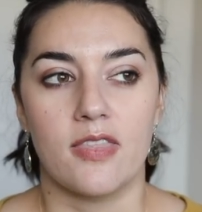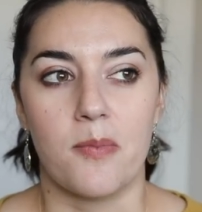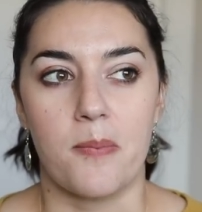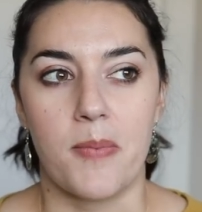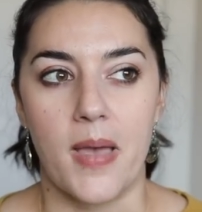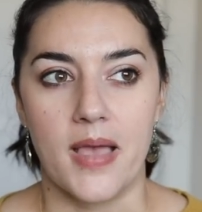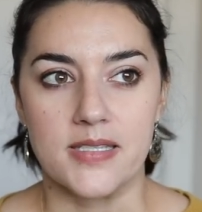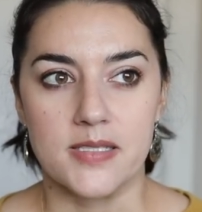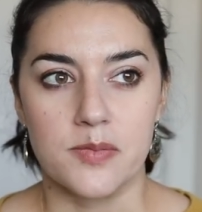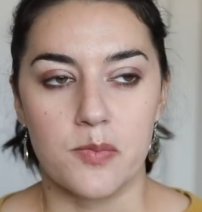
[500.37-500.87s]
the
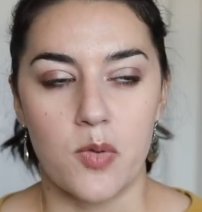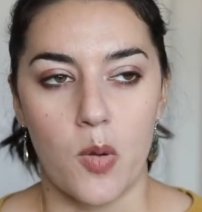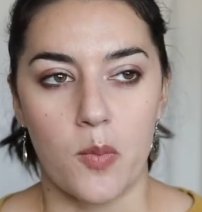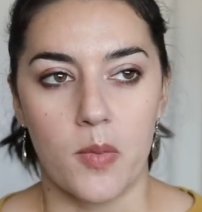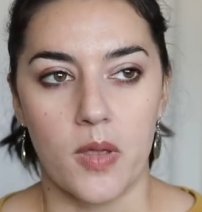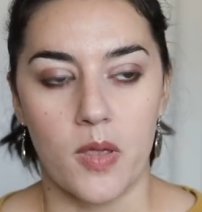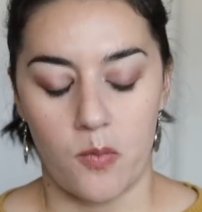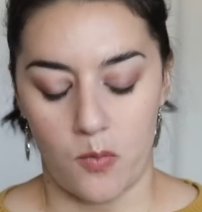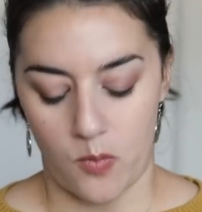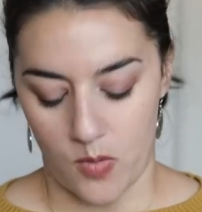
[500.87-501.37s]
best
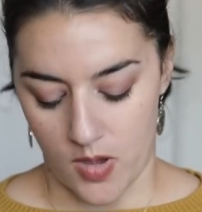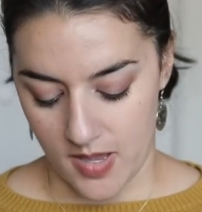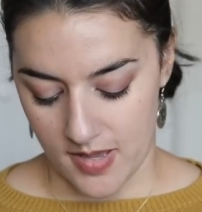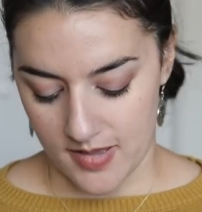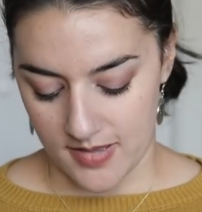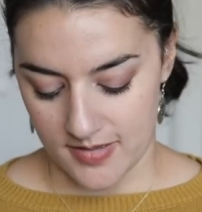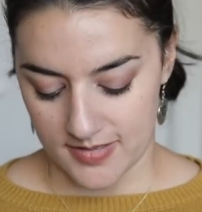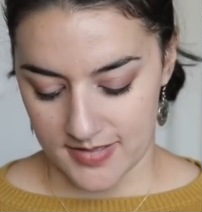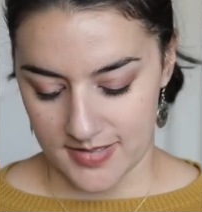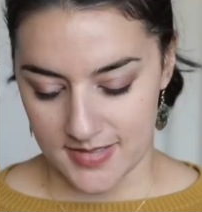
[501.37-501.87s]
moment
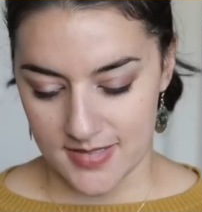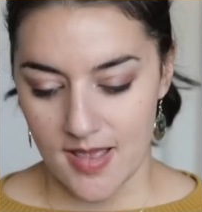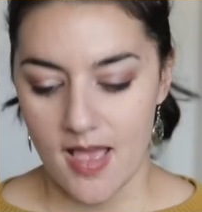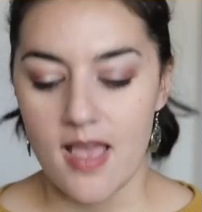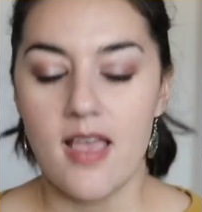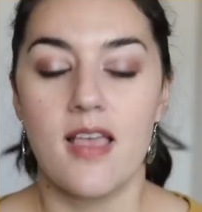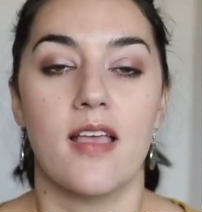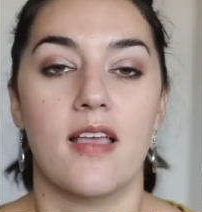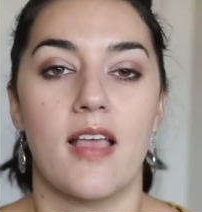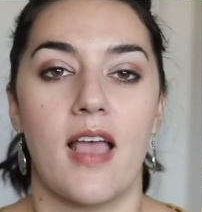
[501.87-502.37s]
was
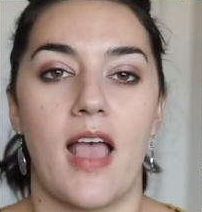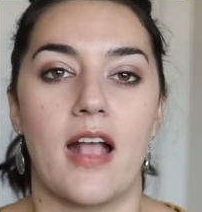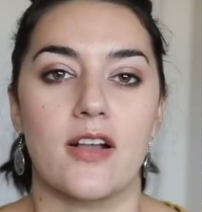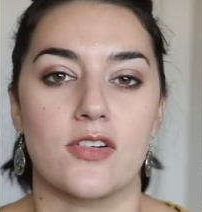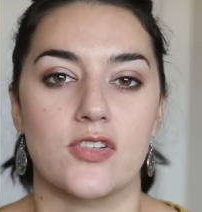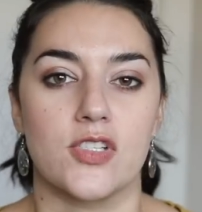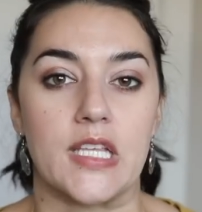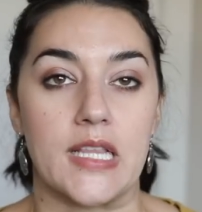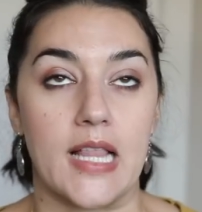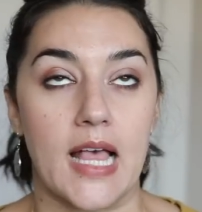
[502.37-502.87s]

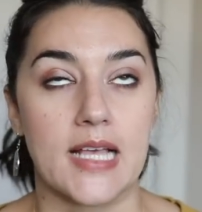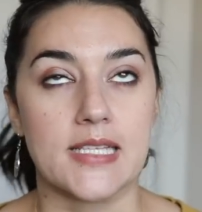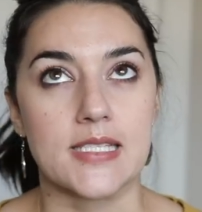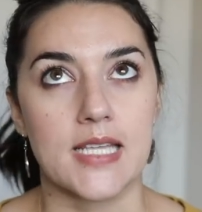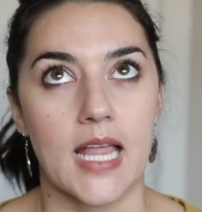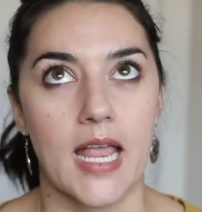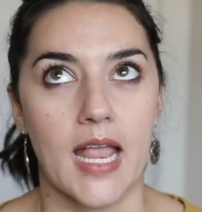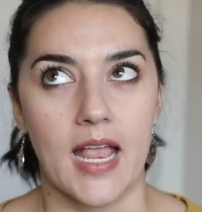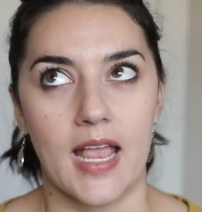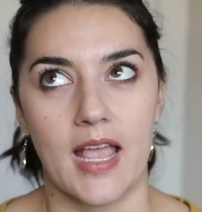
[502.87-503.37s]
actually
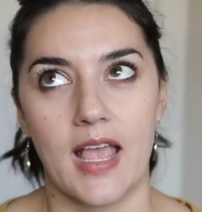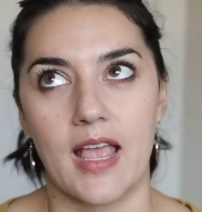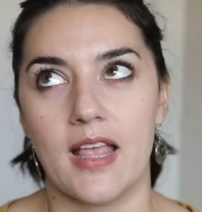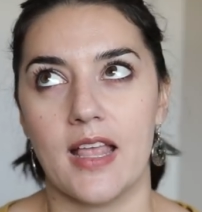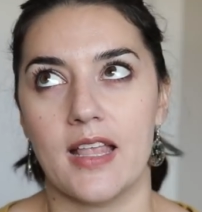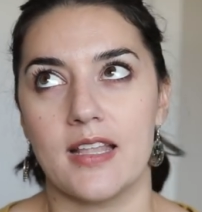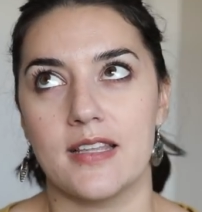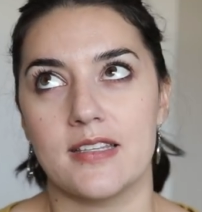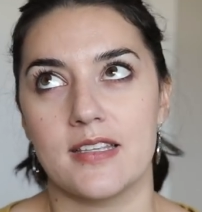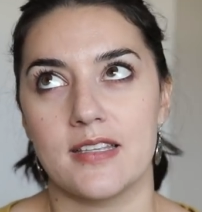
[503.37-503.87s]
last night
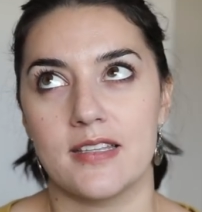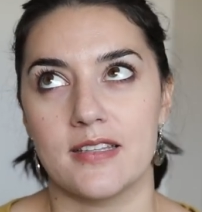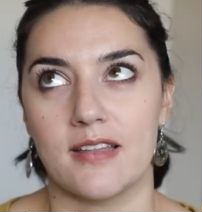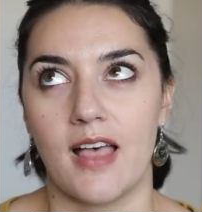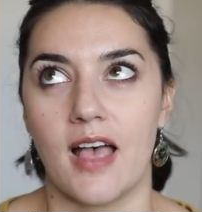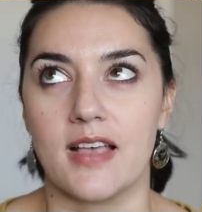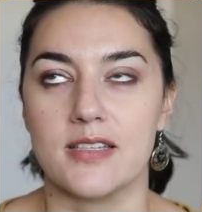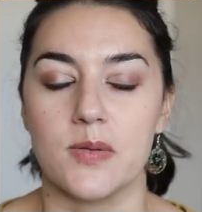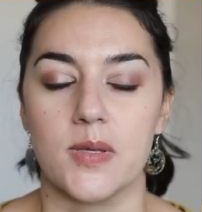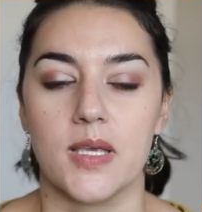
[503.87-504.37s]
and
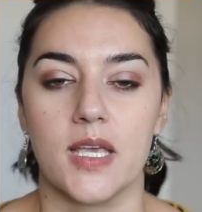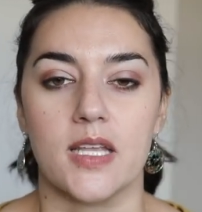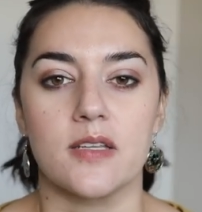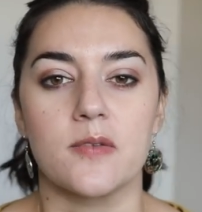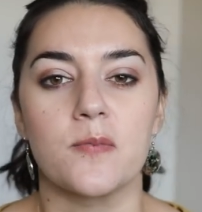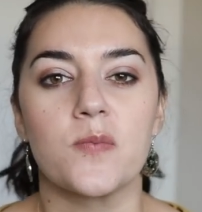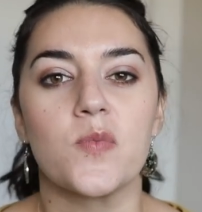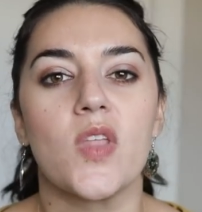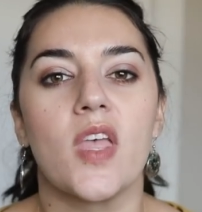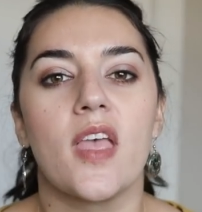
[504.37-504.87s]
last
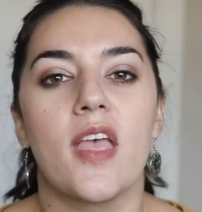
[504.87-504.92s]
weekend.